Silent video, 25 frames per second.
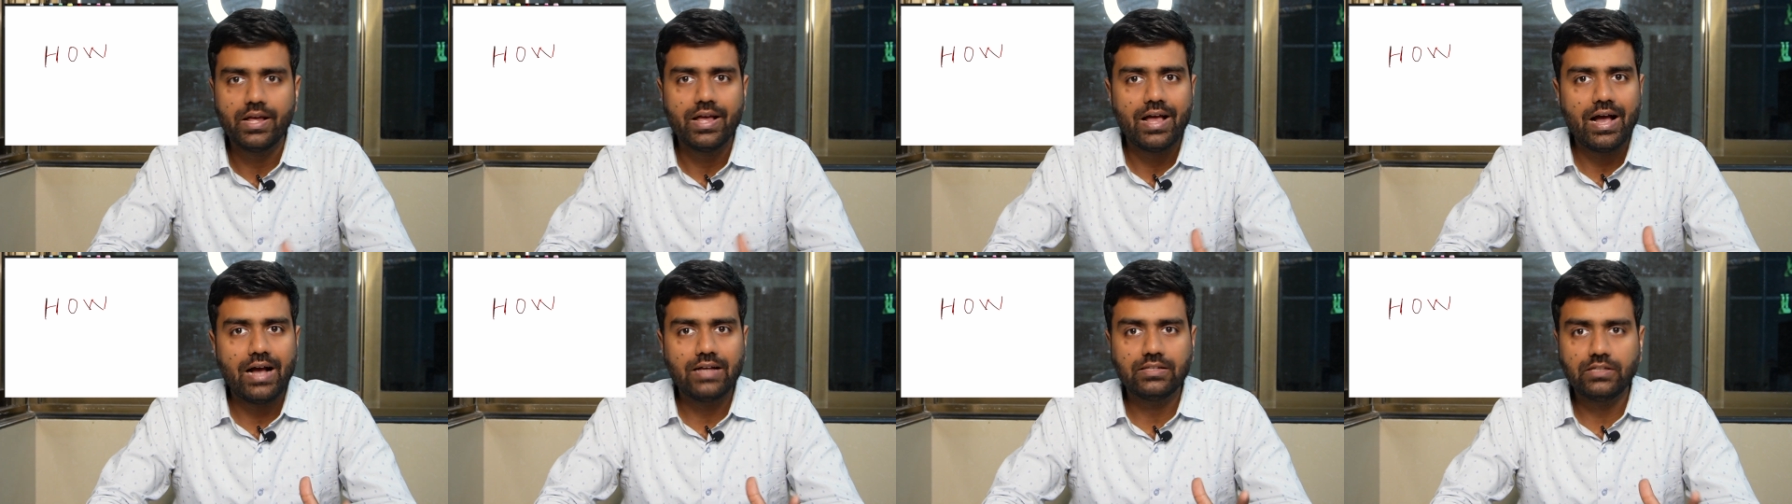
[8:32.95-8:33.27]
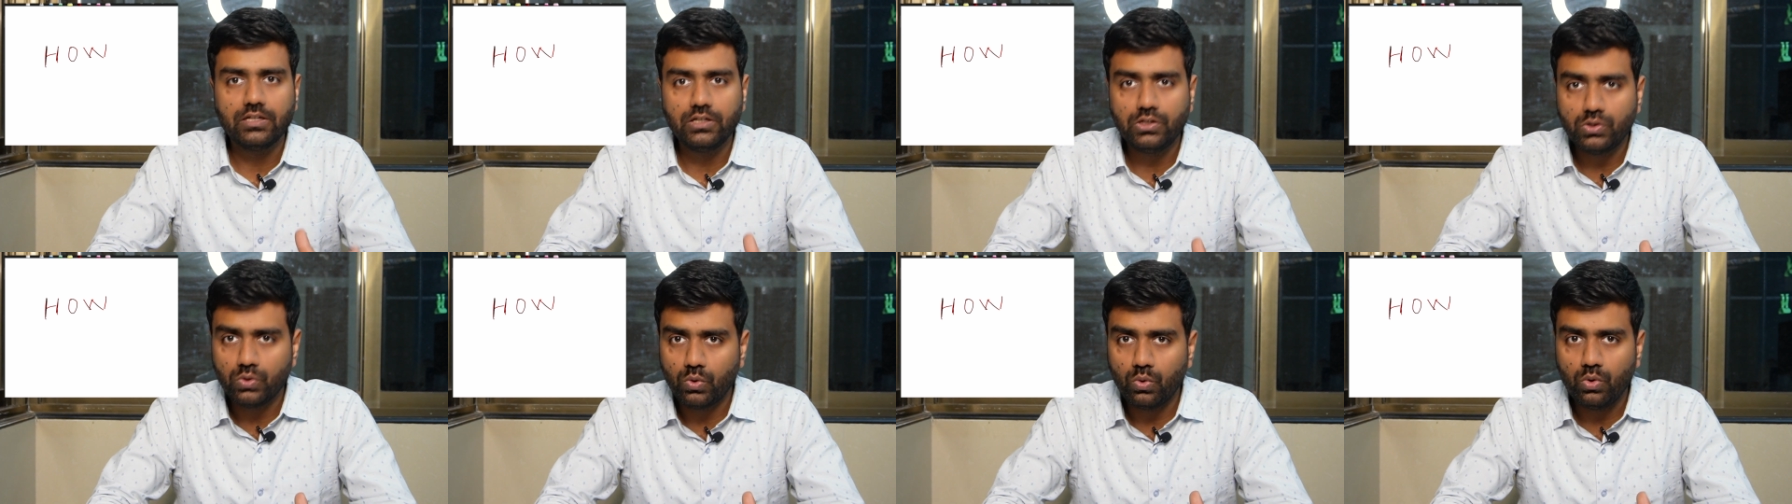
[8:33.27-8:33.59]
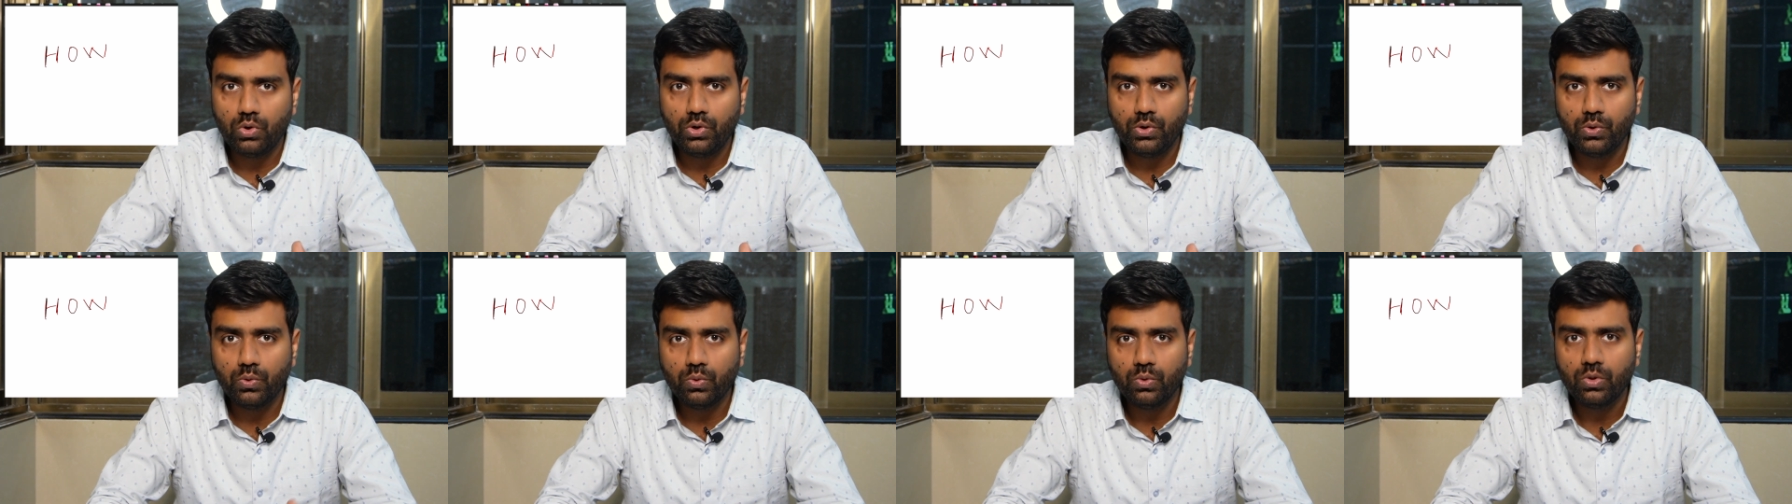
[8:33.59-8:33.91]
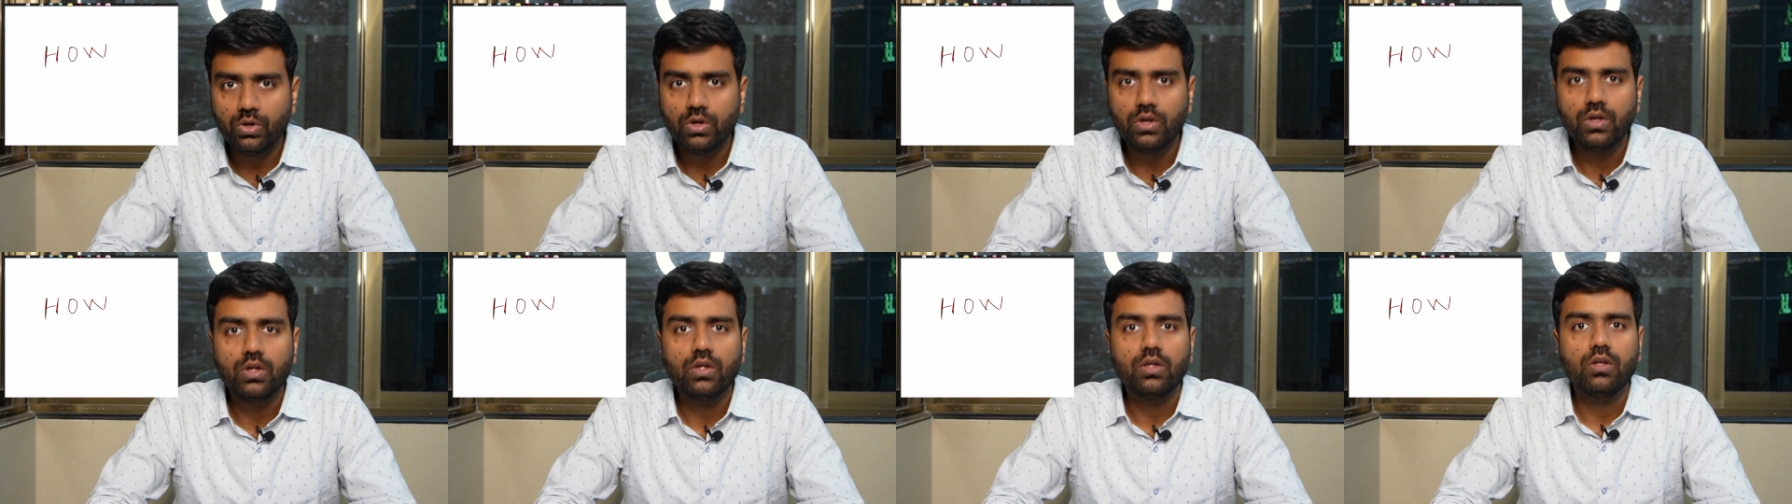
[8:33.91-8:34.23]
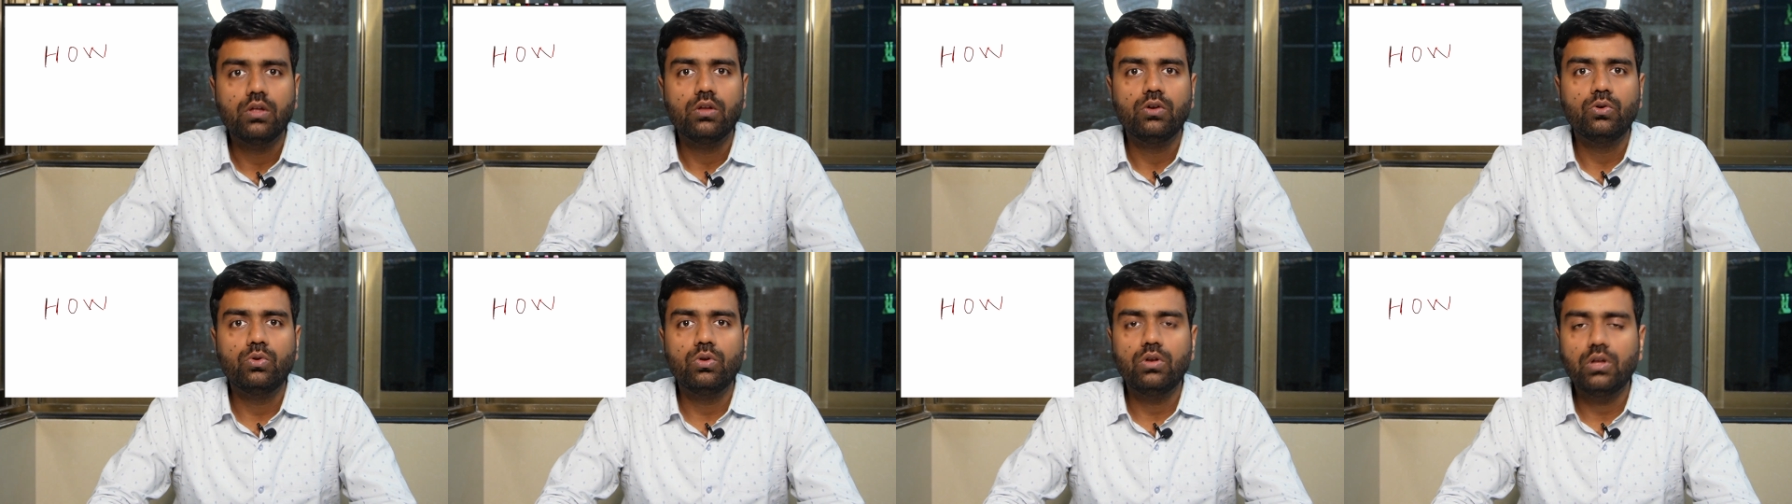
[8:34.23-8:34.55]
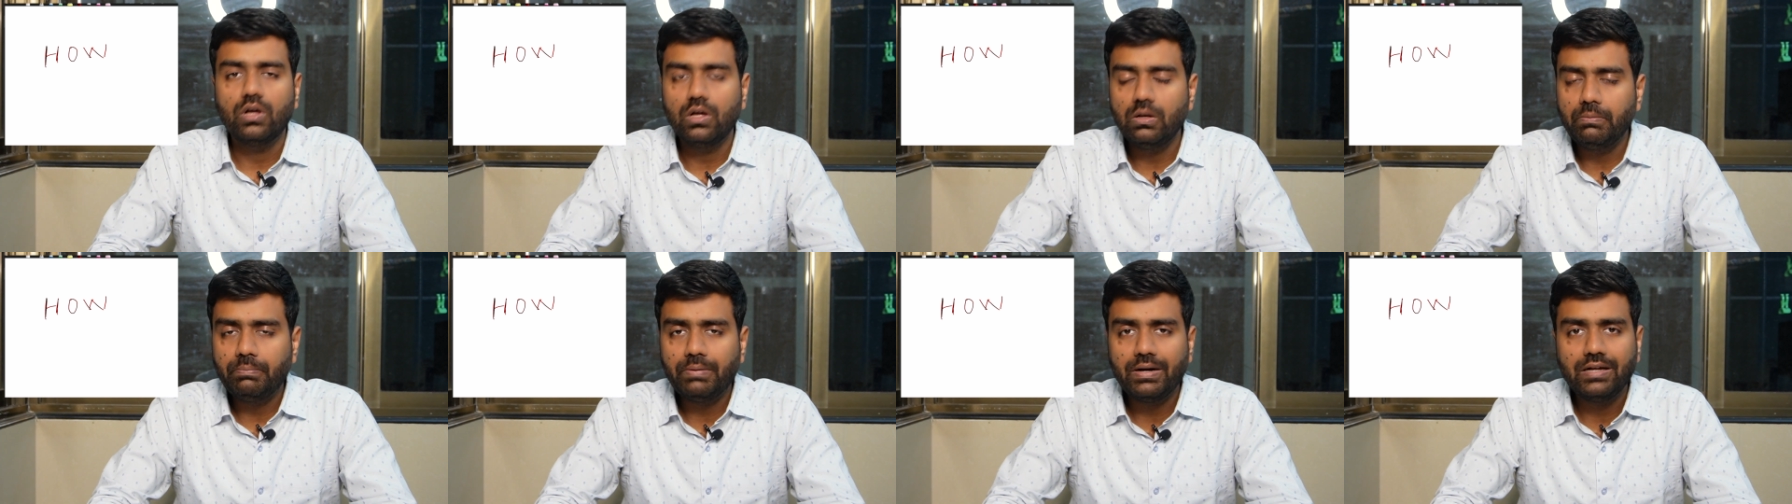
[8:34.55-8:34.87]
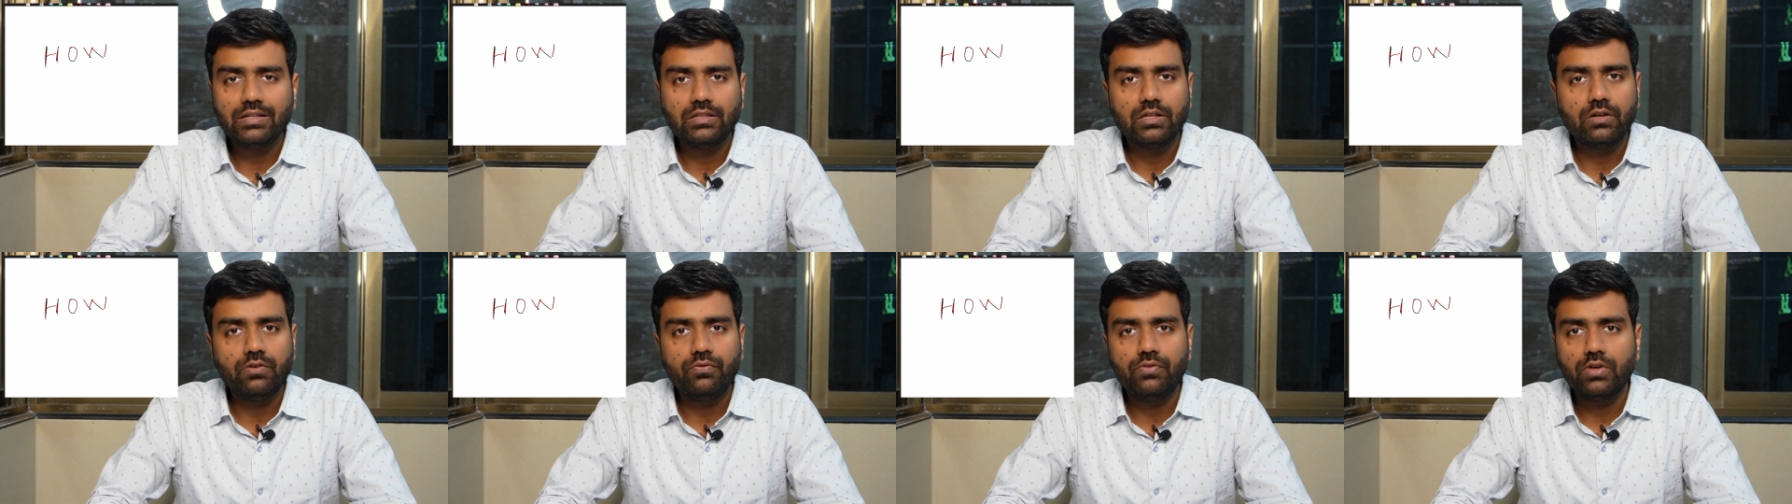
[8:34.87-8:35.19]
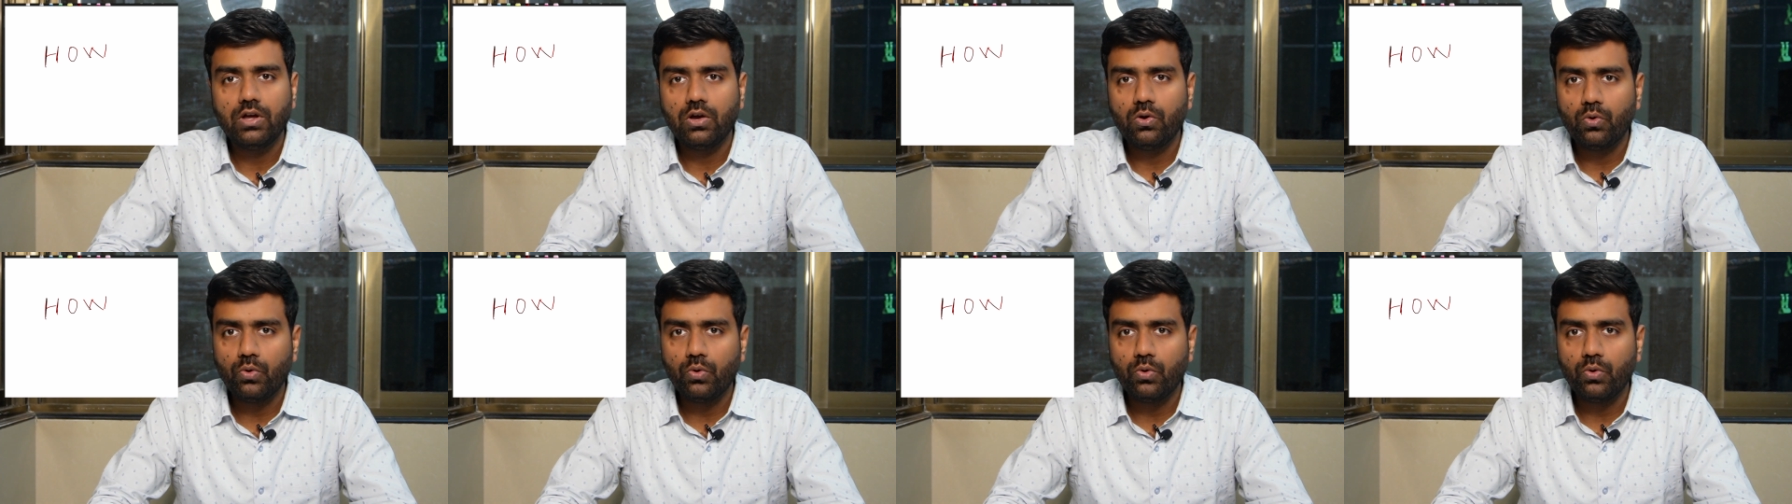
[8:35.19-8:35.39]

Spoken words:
As I told you, to learn Python we are